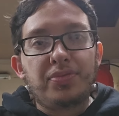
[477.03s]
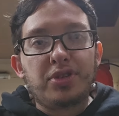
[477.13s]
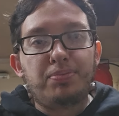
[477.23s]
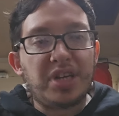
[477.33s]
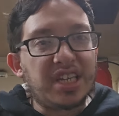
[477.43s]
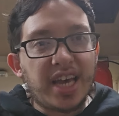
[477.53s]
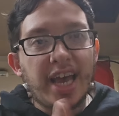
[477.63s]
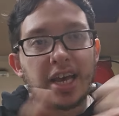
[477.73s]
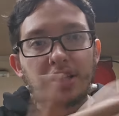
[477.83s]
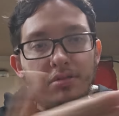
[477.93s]
beating the
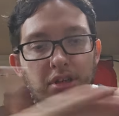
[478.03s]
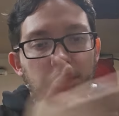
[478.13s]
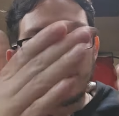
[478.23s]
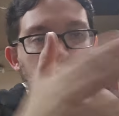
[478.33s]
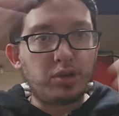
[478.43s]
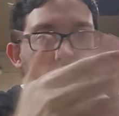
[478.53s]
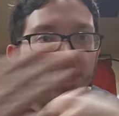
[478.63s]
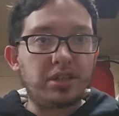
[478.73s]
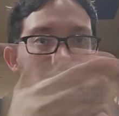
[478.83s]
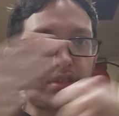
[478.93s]
head. It's doing
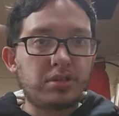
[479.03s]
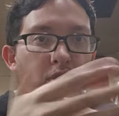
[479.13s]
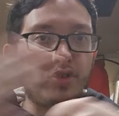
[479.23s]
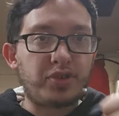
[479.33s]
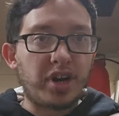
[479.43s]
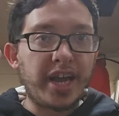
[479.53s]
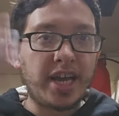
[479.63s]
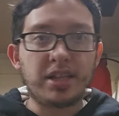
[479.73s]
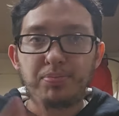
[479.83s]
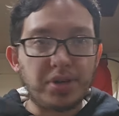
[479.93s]
this off your
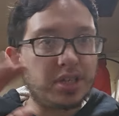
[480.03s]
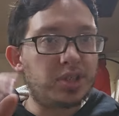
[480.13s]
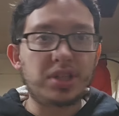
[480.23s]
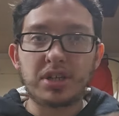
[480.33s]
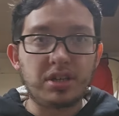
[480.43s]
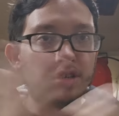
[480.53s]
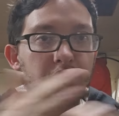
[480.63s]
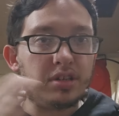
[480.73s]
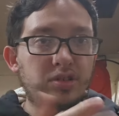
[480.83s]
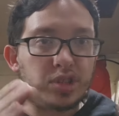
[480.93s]
head, piston.
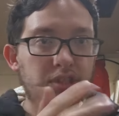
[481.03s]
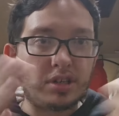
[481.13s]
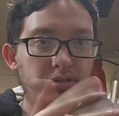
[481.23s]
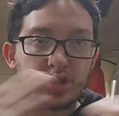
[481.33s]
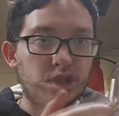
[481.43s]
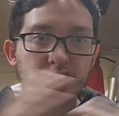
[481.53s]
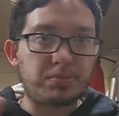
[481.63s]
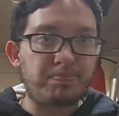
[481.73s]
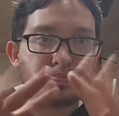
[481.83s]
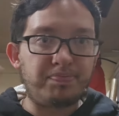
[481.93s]
It's just
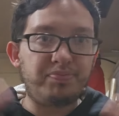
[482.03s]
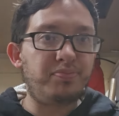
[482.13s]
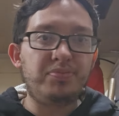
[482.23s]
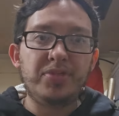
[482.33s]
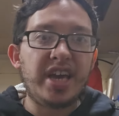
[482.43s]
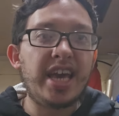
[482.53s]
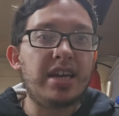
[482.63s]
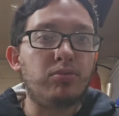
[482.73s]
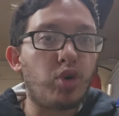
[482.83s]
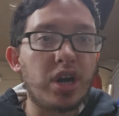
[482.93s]

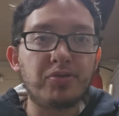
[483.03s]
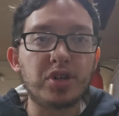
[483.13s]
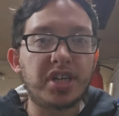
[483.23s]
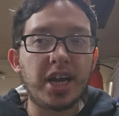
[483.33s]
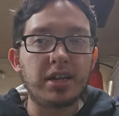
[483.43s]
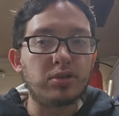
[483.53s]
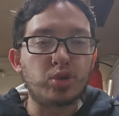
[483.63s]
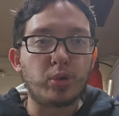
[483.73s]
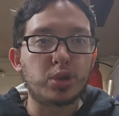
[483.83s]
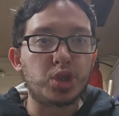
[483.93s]
hitting wherever it can,
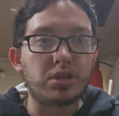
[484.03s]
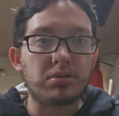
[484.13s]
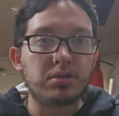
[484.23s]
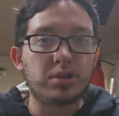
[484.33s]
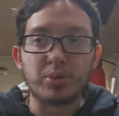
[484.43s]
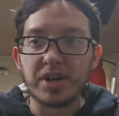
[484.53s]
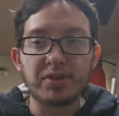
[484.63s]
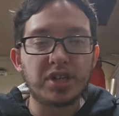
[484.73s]
torching. So whatever